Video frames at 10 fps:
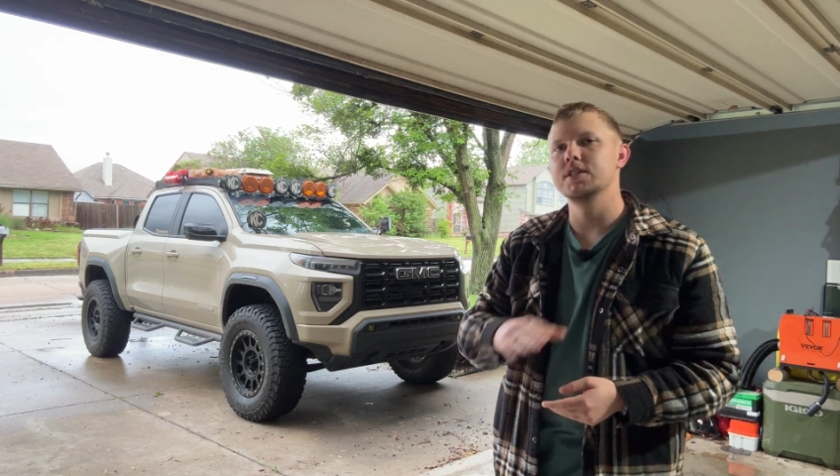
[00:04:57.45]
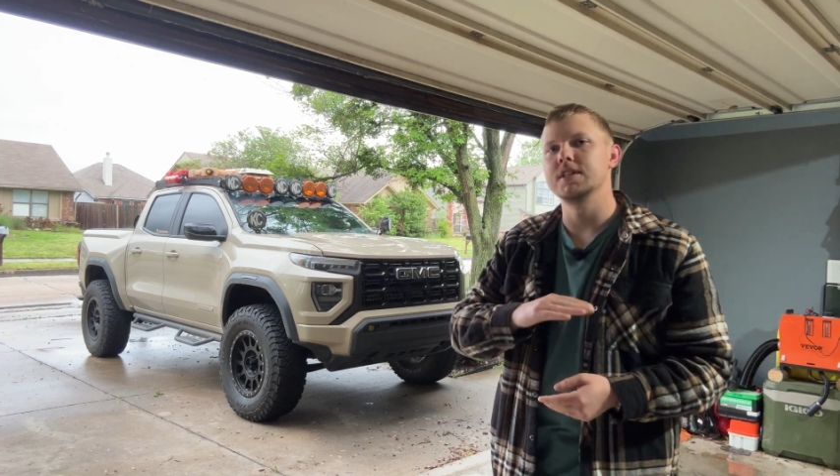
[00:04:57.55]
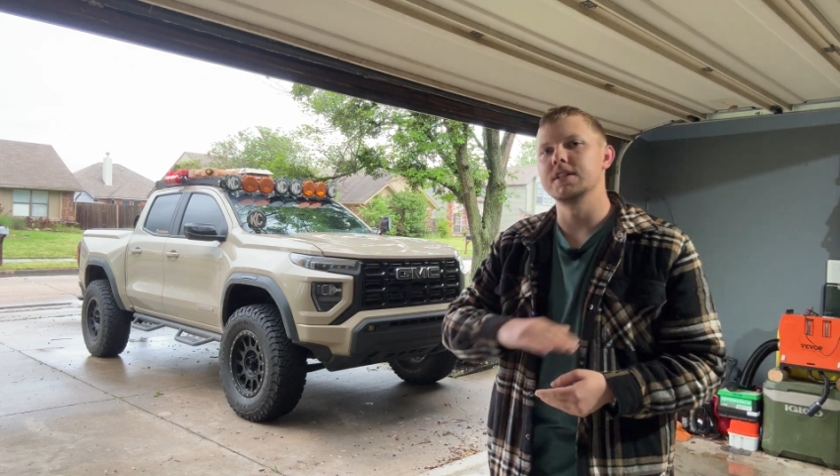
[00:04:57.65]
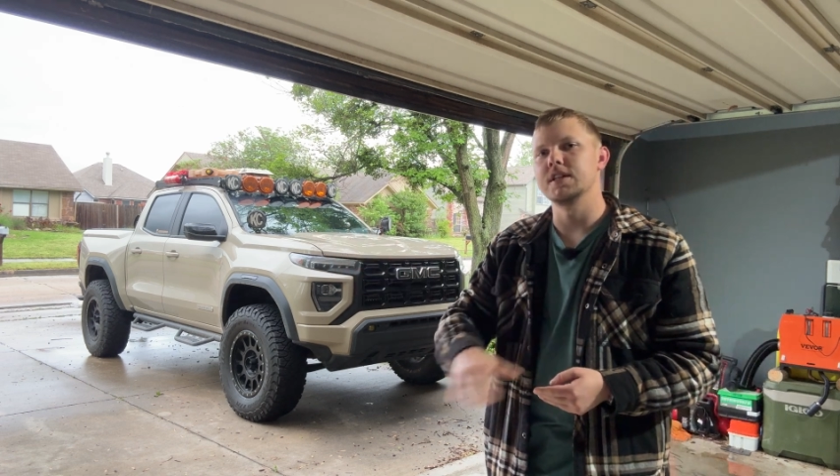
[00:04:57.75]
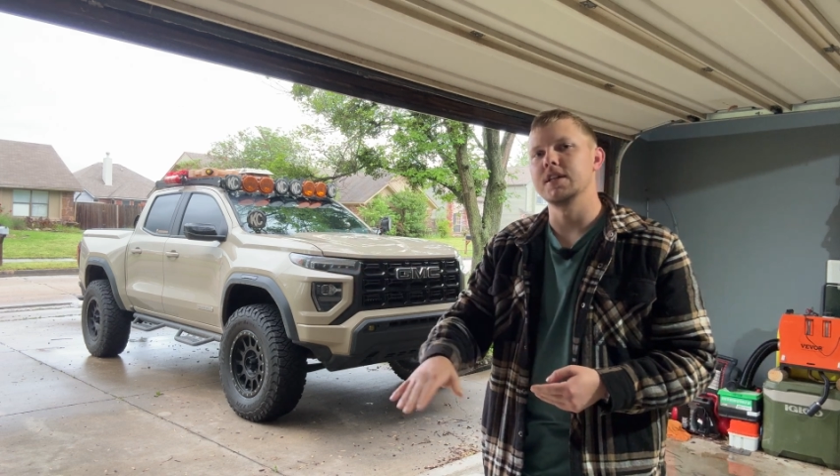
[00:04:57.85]

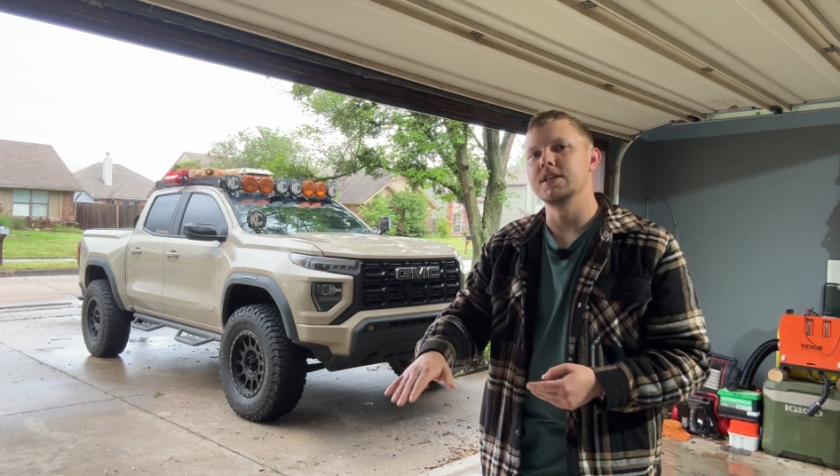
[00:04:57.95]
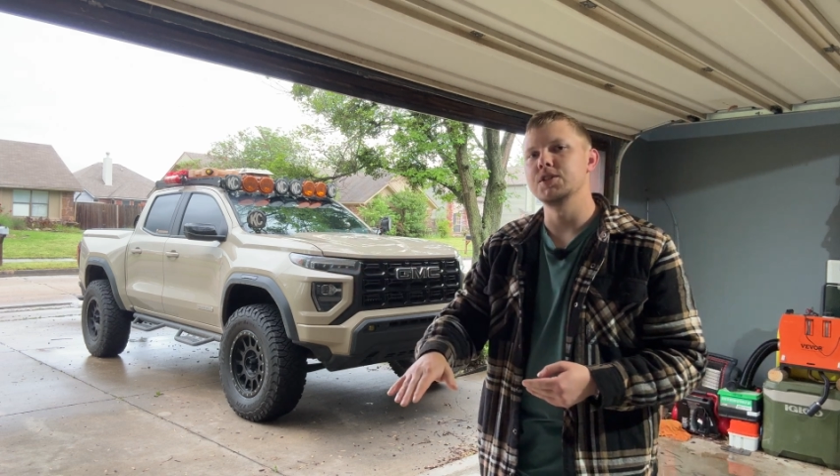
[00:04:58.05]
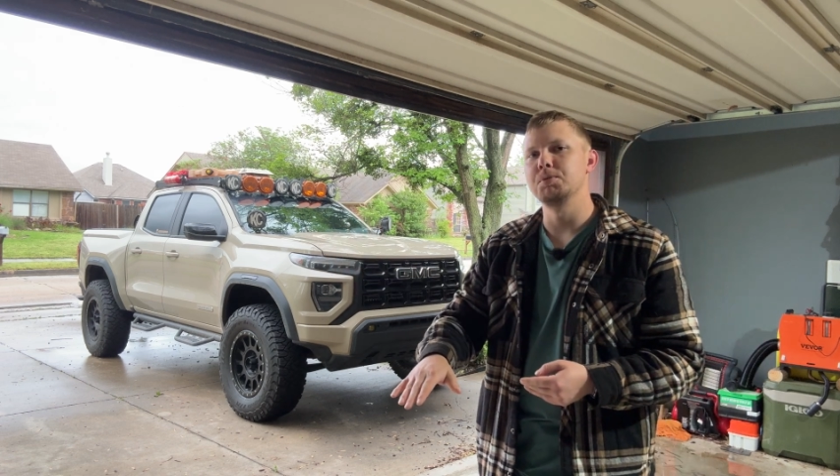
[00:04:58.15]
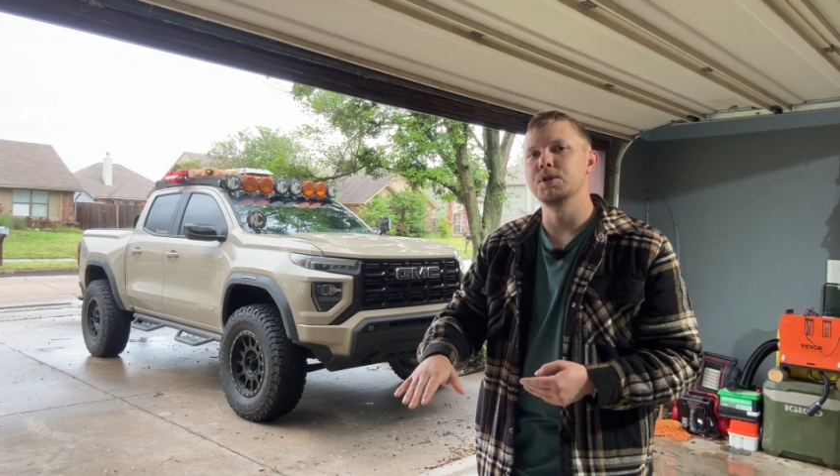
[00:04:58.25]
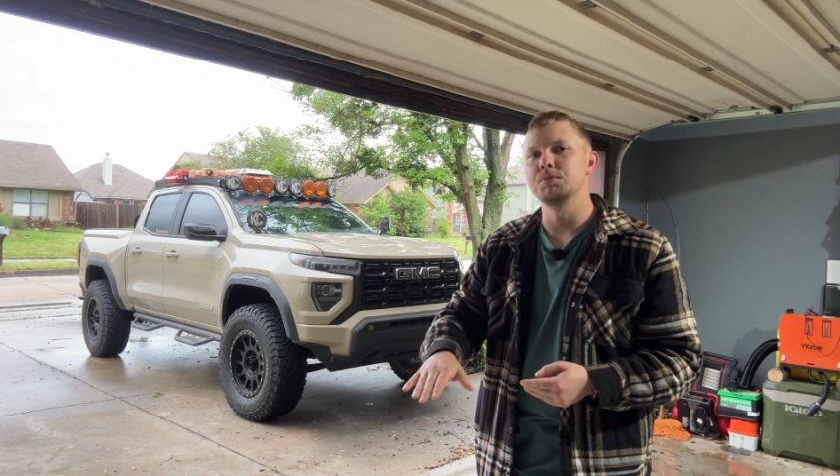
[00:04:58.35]
and then an
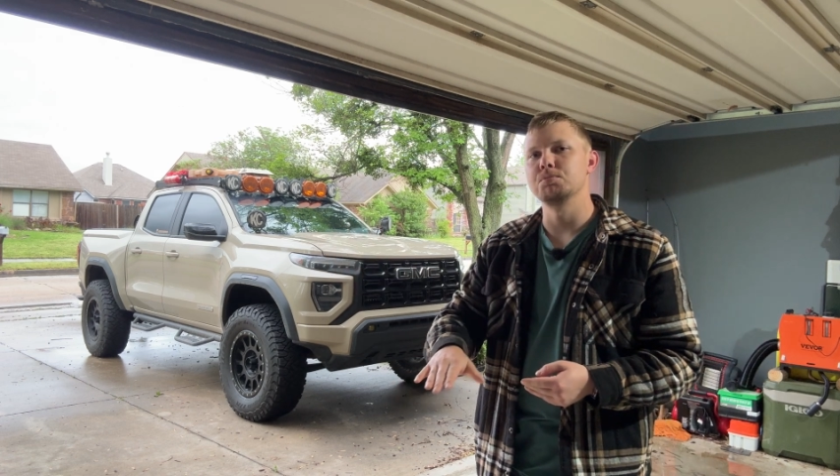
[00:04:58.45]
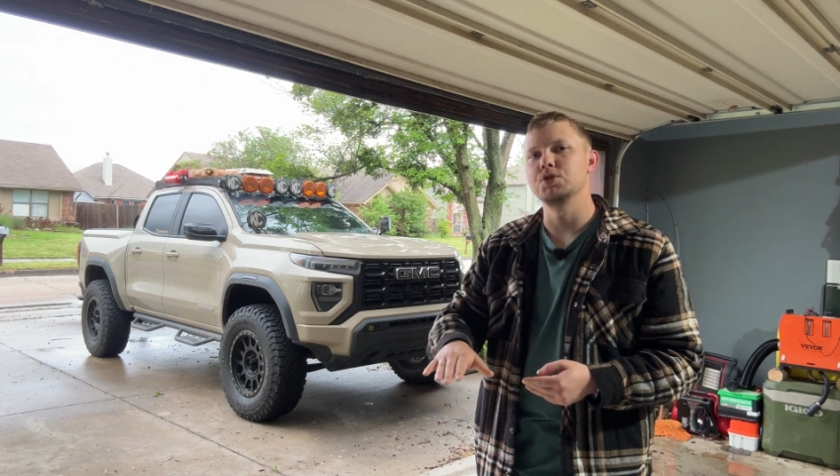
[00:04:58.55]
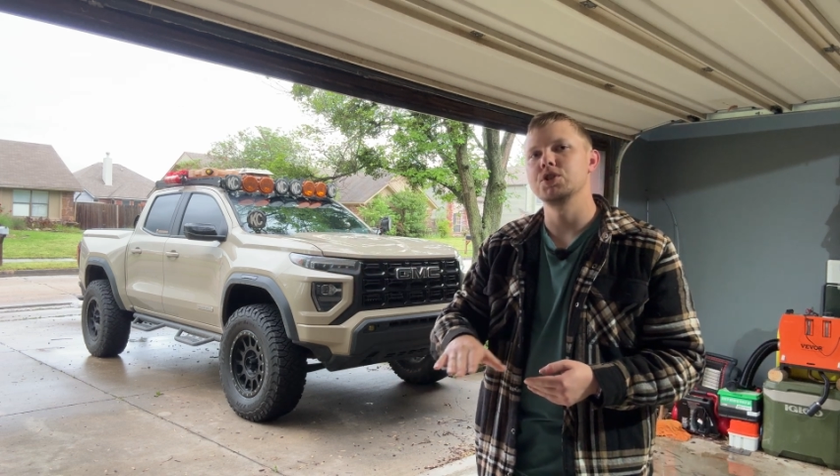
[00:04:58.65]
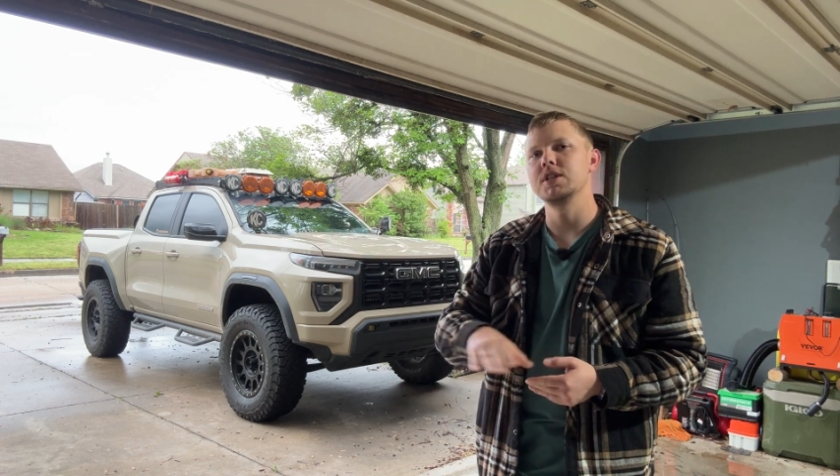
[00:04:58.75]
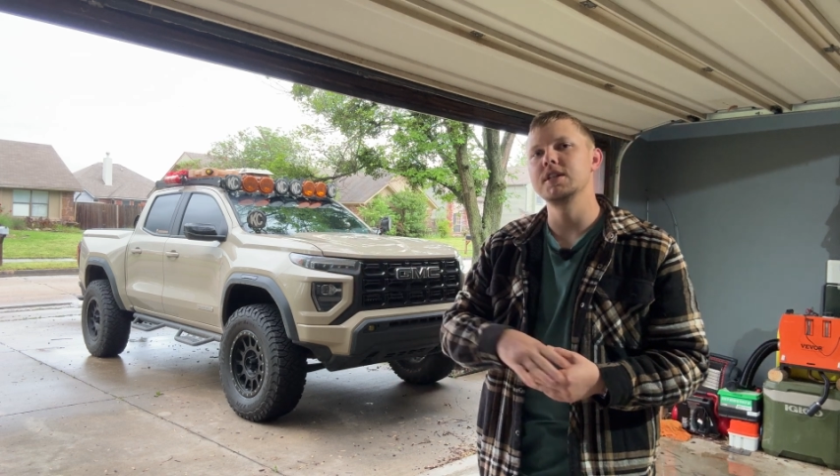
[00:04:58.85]
aluminum
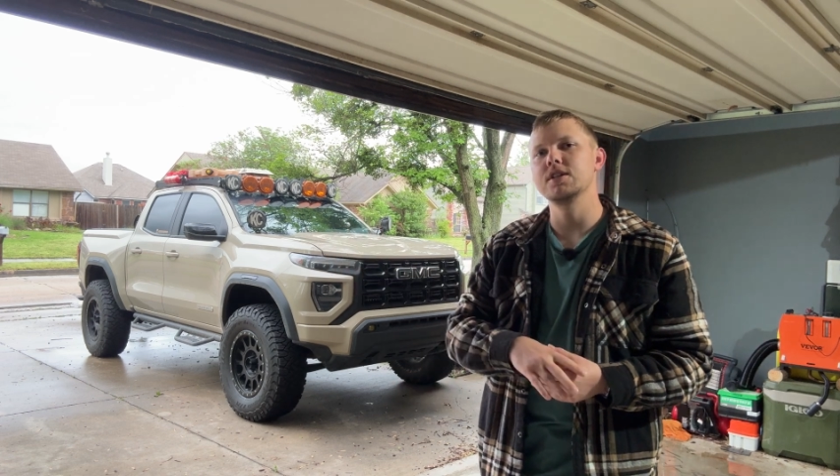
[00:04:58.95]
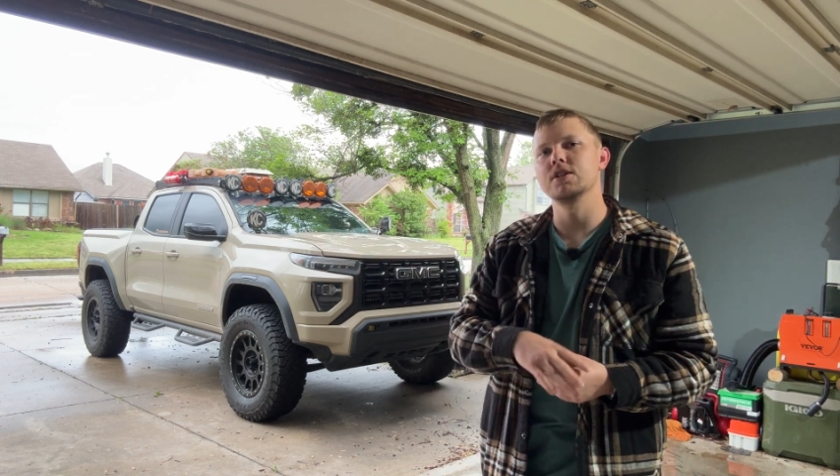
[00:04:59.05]
sheet